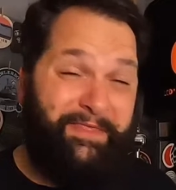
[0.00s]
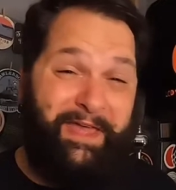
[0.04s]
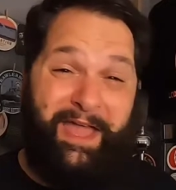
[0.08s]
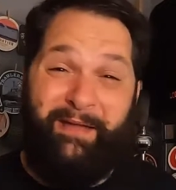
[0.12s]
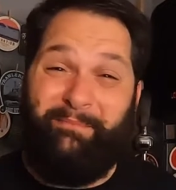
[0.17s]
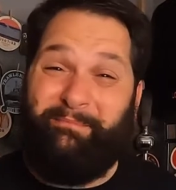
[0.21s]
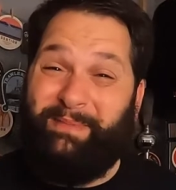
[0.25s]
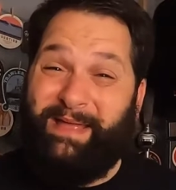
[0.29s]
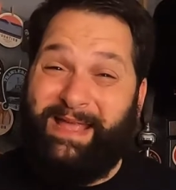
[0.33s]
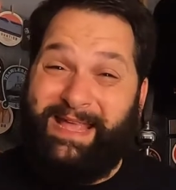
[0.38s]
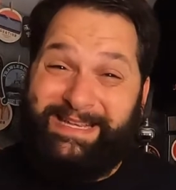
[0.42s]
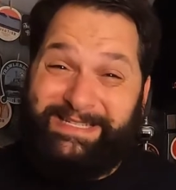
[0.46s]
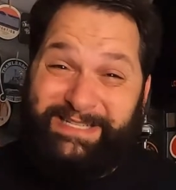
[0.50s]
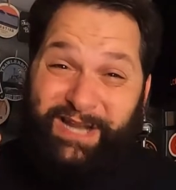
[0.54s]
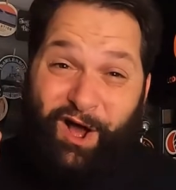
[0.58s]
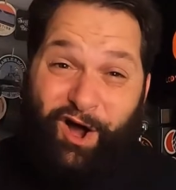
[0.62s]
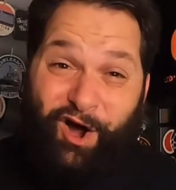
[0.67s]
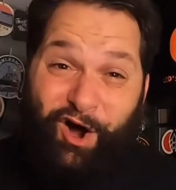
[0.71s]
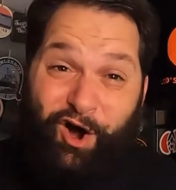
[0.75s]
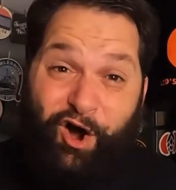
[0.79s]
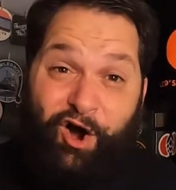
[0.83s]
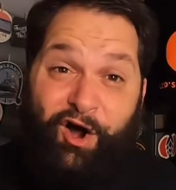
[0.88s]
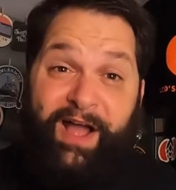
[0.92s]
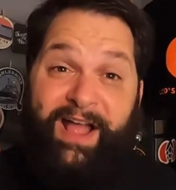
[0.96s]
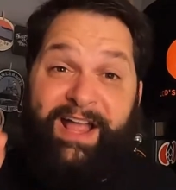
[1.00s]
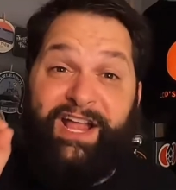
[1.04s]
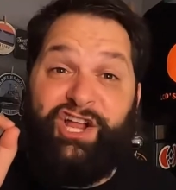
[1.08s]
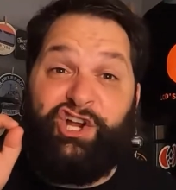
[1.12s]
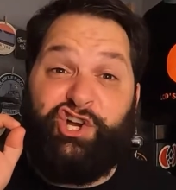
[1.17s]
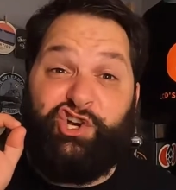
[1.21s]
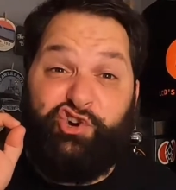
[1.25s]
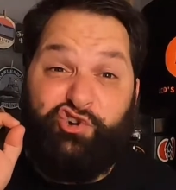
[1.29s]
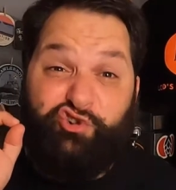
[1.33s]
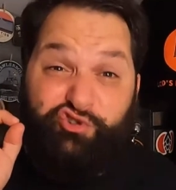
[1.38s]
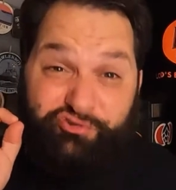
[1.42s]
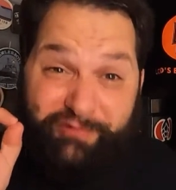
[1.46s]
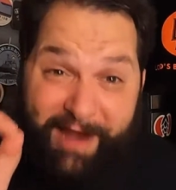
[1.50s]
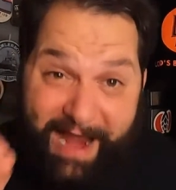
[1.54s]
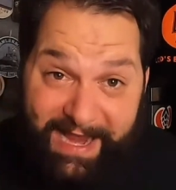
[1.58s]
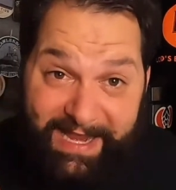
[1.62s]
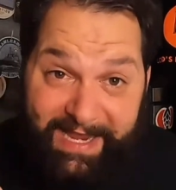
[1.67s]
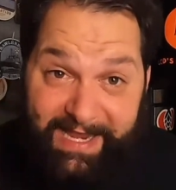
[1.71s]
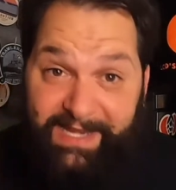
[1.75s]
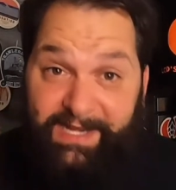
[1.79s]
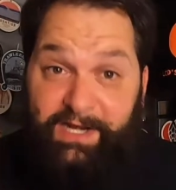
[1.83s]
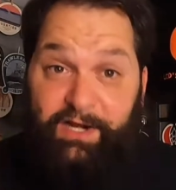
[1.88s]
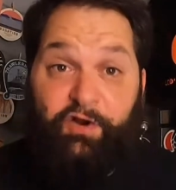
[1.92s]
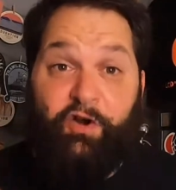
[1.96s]
their beers are
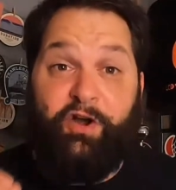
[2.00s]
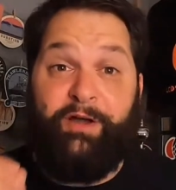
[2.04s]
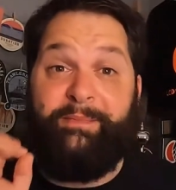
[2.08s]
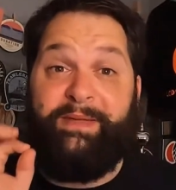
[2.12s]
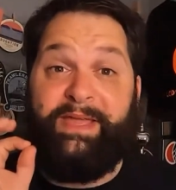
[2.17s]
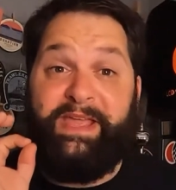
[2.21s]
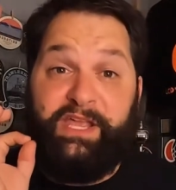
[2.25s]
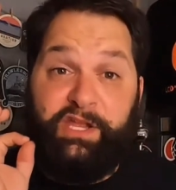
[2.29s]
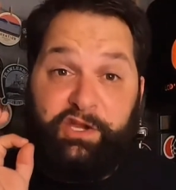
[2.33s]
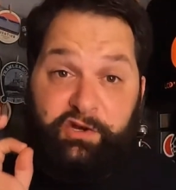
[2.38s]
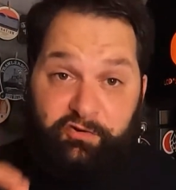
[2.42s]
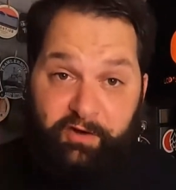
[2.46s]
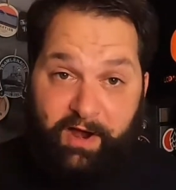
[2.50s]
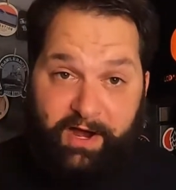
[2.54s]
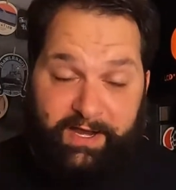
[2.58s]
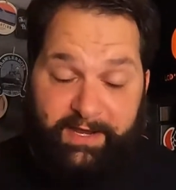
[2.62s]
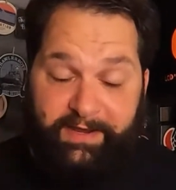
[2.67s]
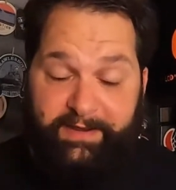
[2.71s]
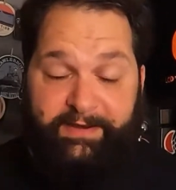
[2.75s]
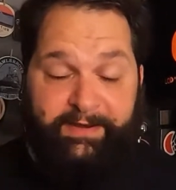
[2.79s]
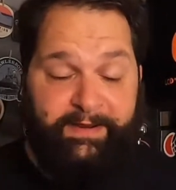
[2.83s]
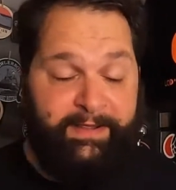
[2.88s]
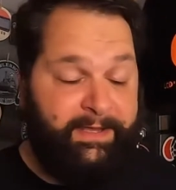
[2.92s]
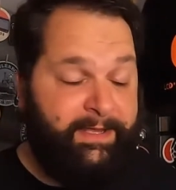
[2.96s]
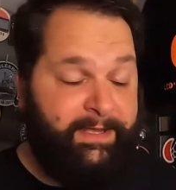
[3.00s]
cracking, and I mean cracking.